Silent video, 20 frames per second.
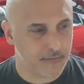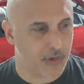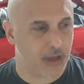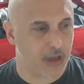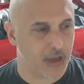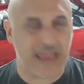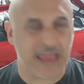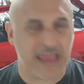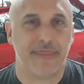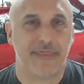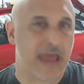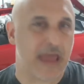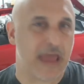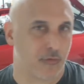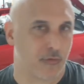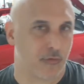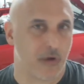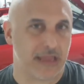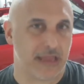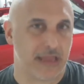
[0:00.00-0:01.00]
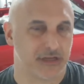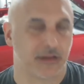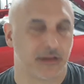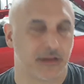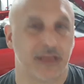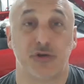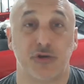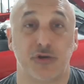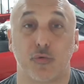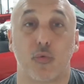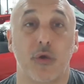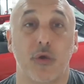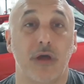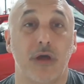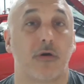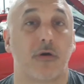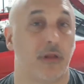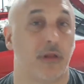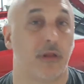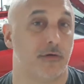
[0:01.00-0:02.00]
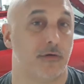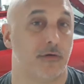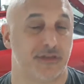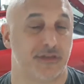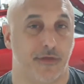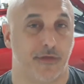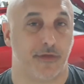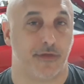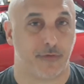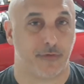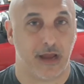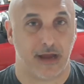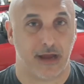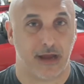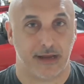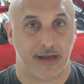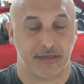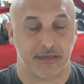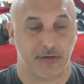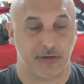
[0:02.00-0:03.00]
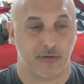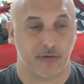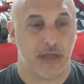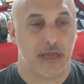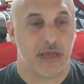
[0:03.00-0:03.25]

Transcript: in that range. It'll get you real close to a 392.